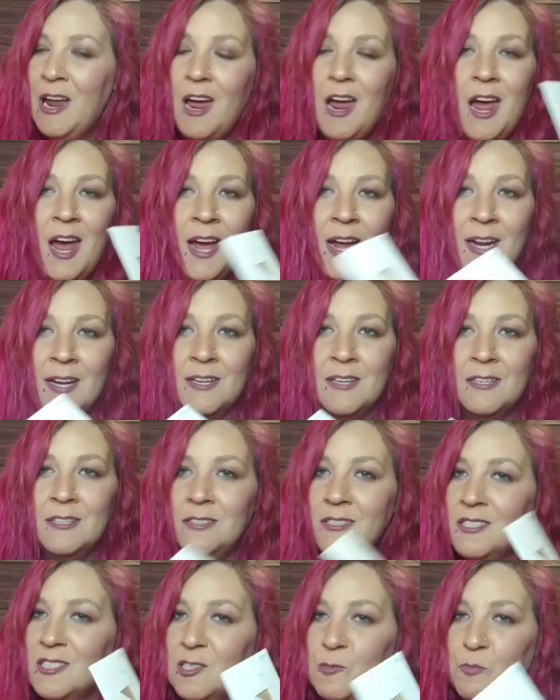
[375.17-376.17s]
And
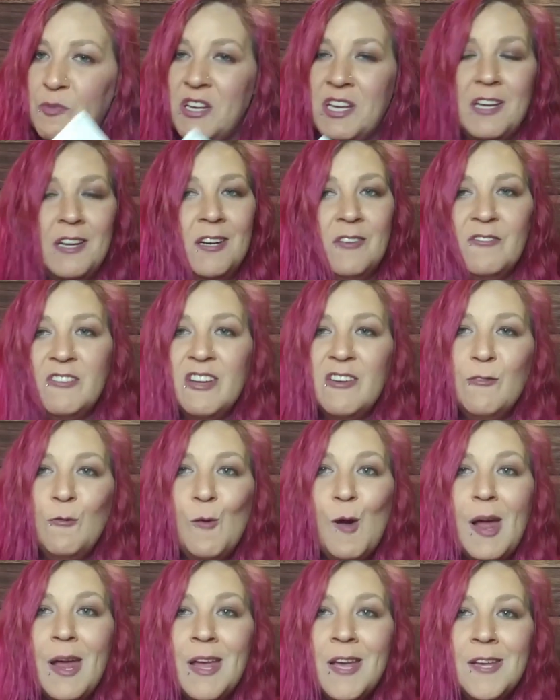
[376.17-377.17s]
speaking of
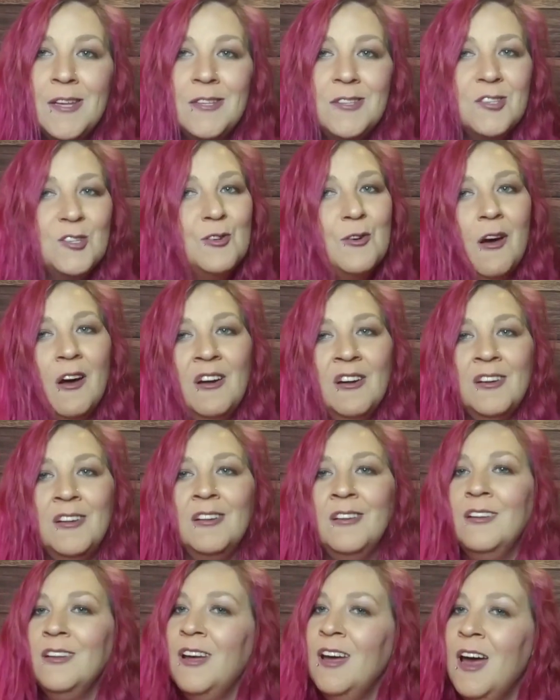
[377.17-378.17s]
giveaways,
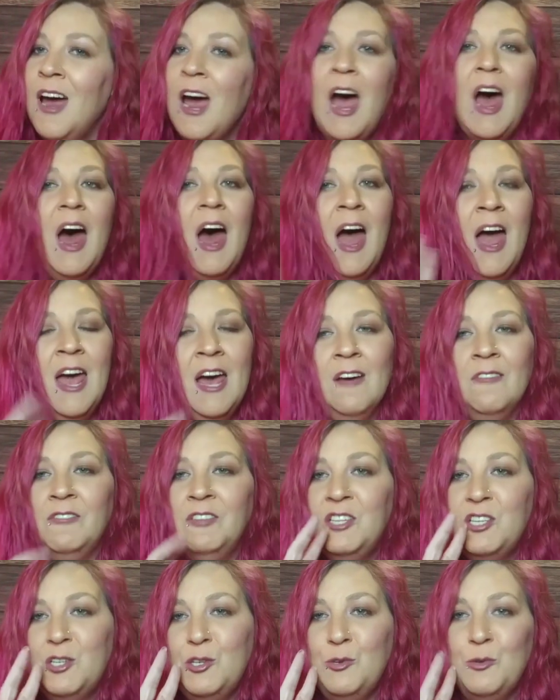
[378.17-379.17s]
y'all, I have
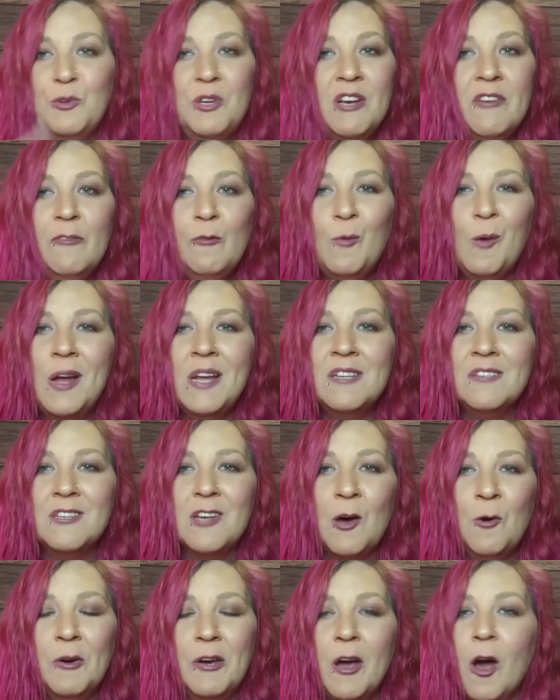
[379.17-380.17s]
2 giveaways
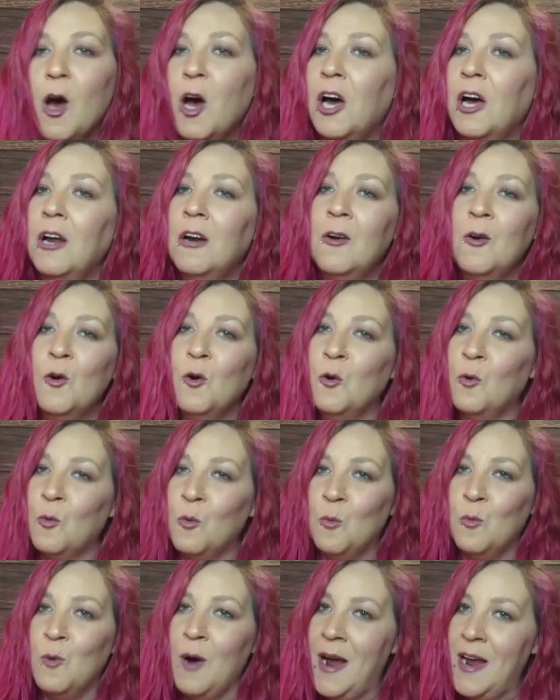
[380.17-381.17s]
going on
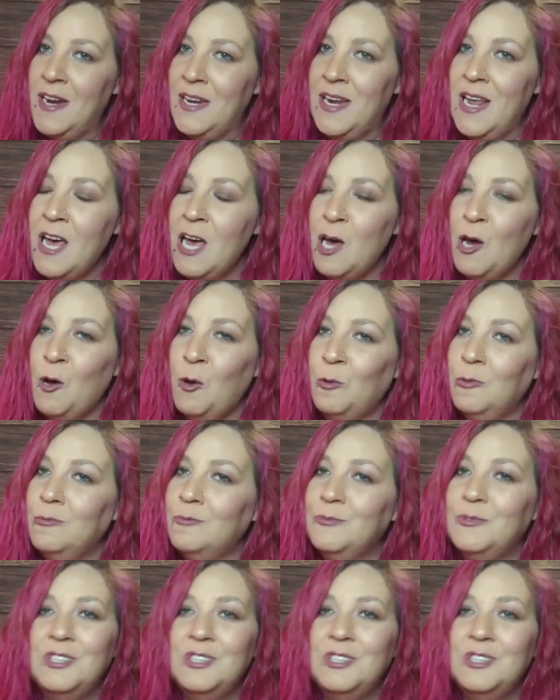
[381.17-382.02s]
right now.